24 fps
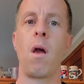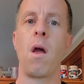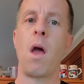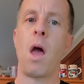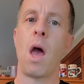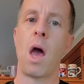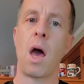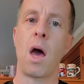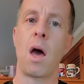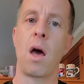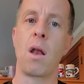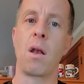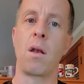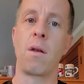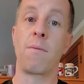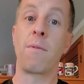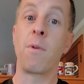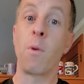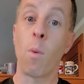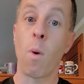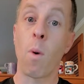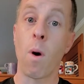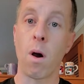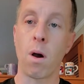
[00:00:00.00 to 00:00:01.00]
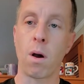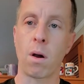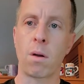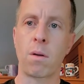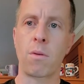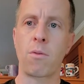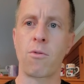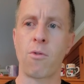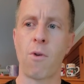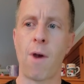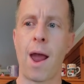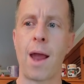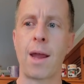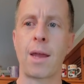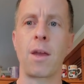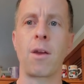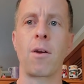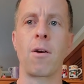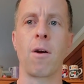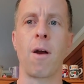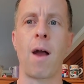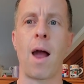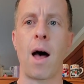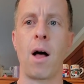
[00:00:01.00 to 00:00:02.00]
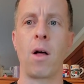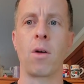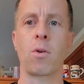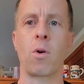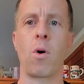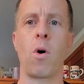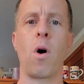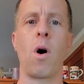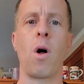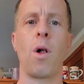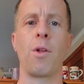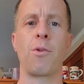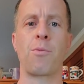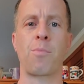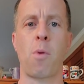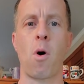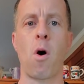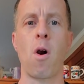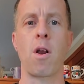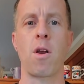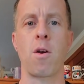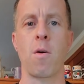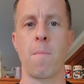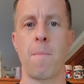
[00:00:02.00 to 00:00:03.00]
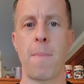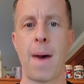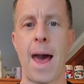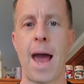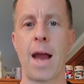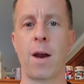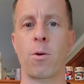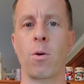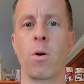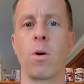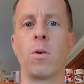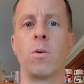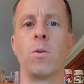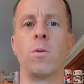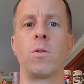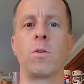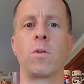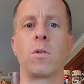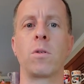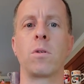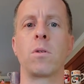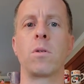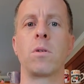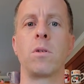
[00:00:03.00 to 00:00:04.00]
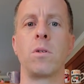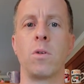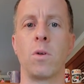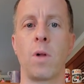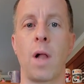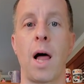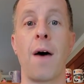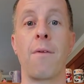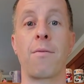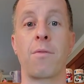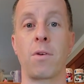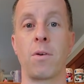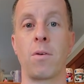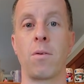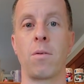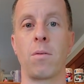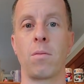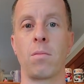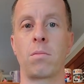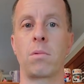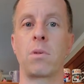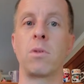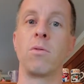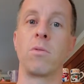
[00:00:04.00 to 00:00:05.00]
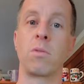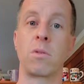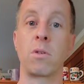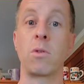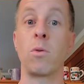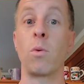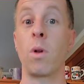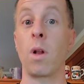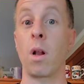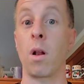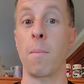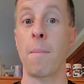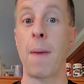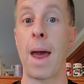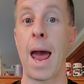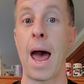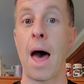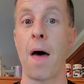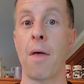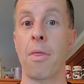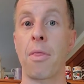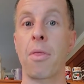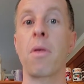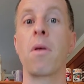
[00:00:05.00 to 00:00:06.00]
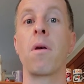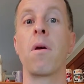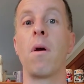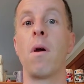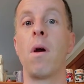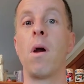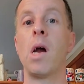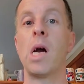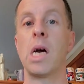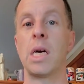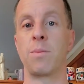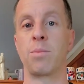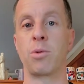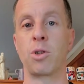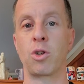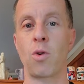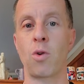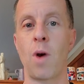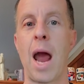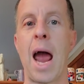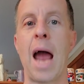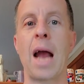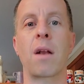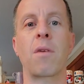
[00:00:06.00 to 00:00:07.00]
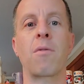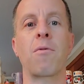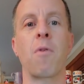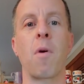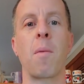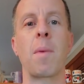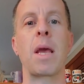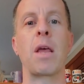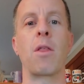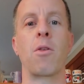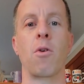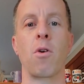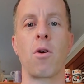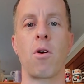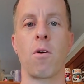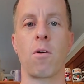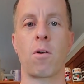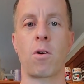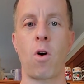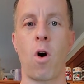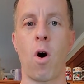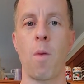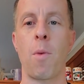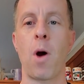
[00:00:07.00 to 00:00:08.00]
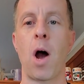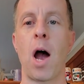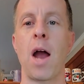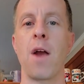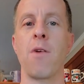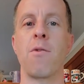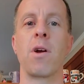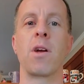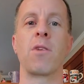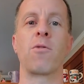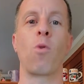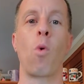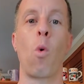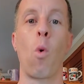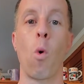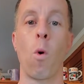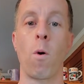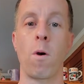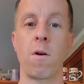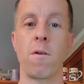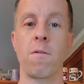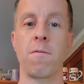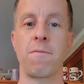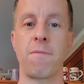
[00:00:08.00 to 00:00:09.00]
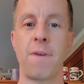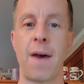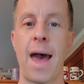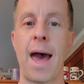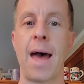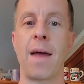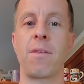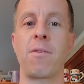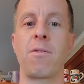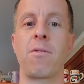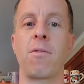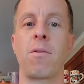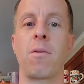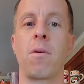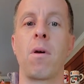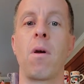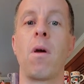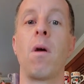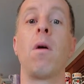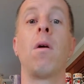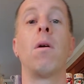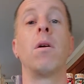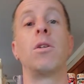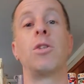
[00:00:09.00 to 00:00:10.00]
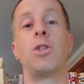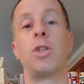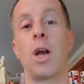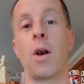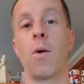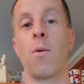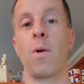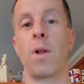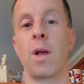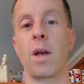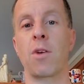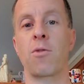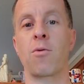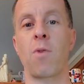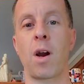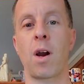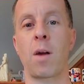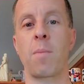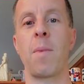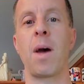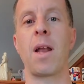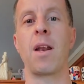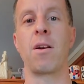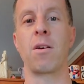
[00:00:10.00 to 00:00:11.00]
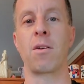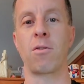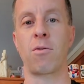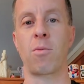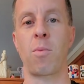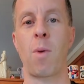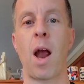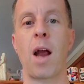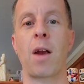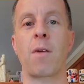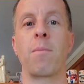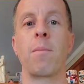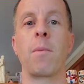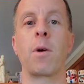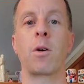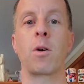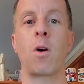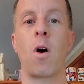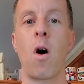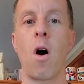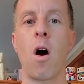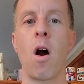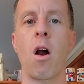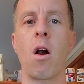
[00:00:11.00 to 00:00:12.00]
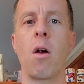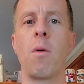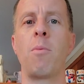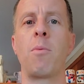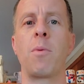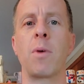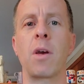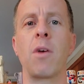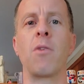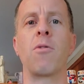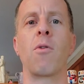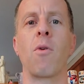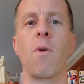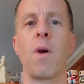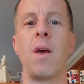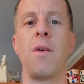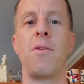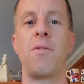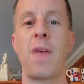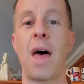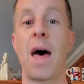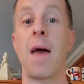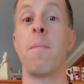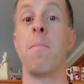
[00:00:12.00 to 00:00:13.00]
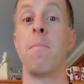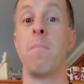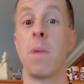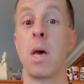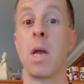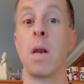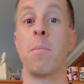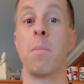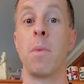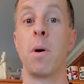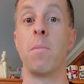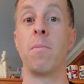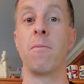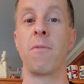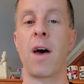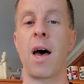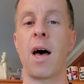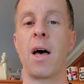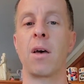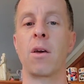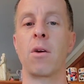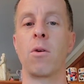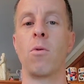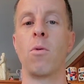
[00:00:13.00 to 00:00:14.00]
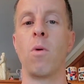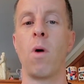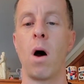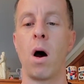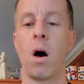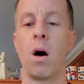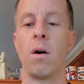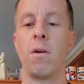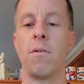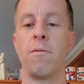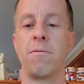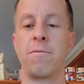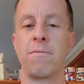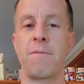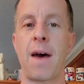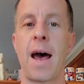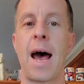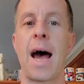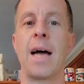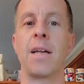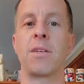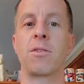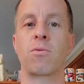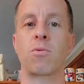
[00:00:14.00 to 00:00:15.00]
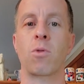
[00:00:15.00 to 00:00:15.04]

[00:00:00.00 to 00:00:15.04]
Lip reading: And if you are tracking your alcohol as part of your macros, you'll have to do a little math and subtract from either your carbohydrates or your fats. Generally, it's recommended to subtract from your carbs because there is that minimum value of fats